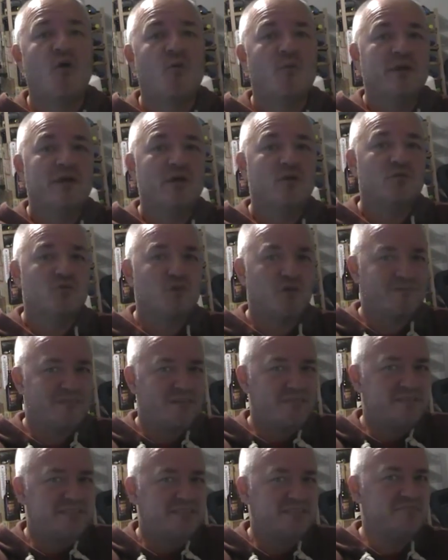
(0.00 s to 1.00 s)
we all not
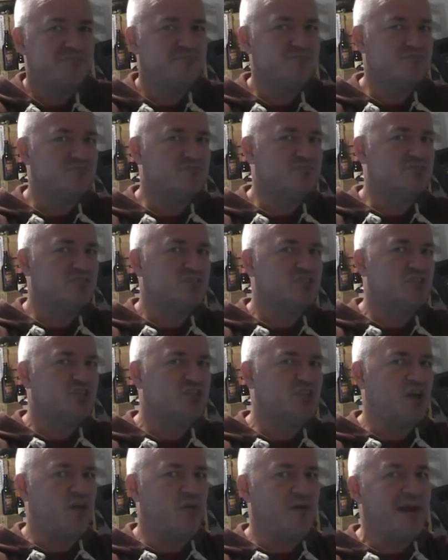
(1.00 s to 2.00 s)
very different? You
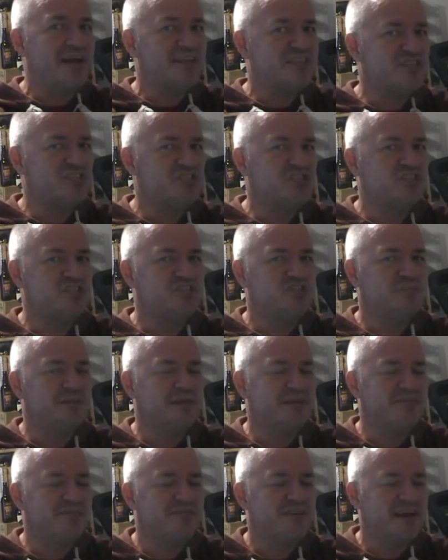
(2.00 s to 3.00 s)
know, as a ginger
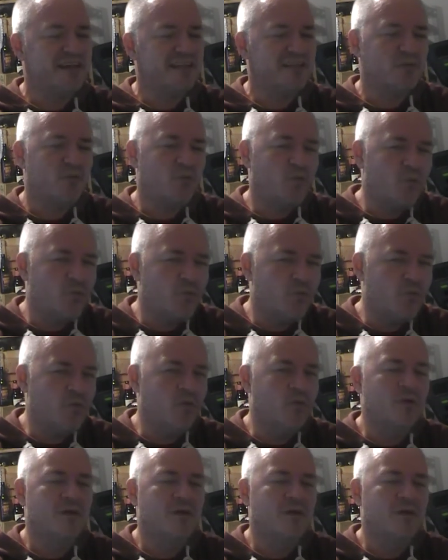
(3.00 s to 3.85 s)
beer fan, ooh.